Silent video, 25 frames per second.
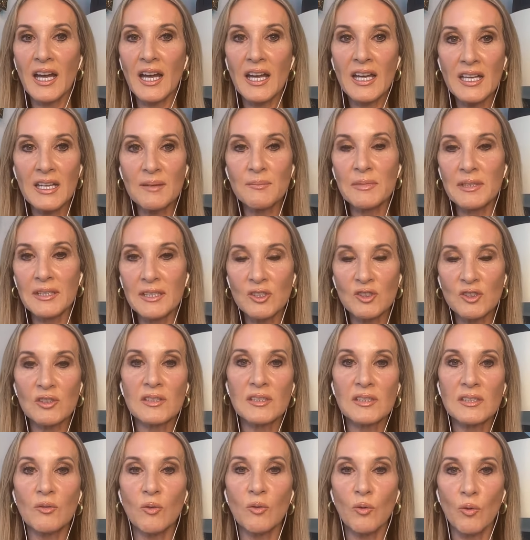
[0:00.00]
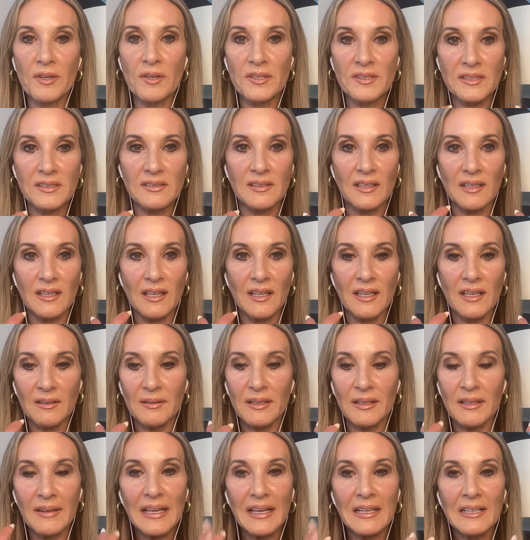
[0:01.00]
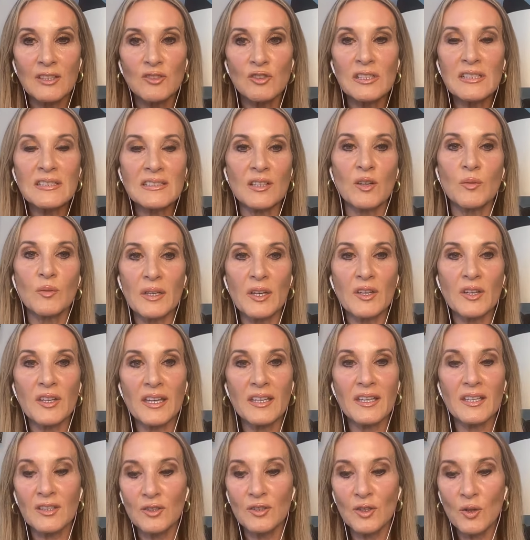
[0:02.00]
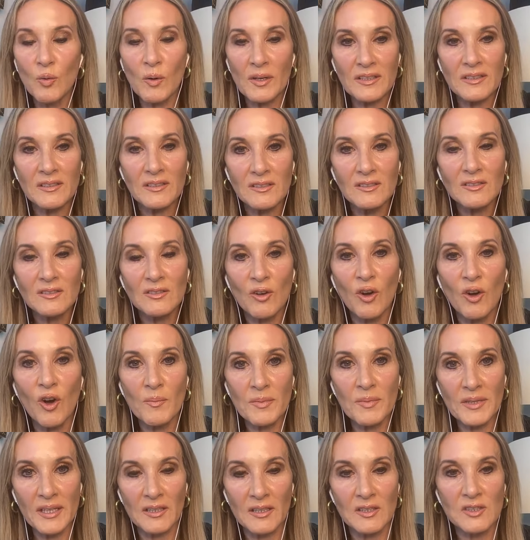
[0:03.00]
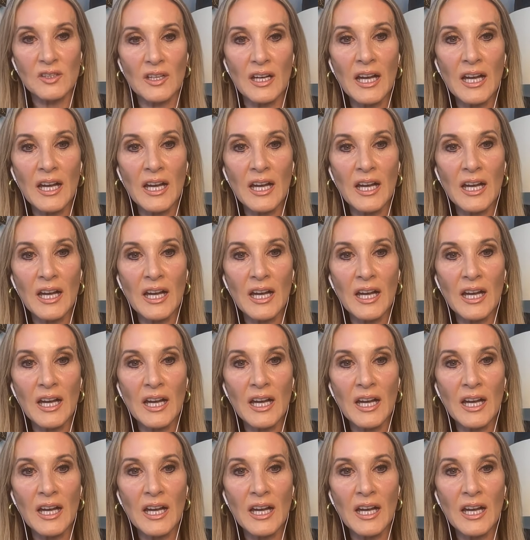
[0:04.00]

I am literally always, I, they literally tell me, okay, you know what, calm down.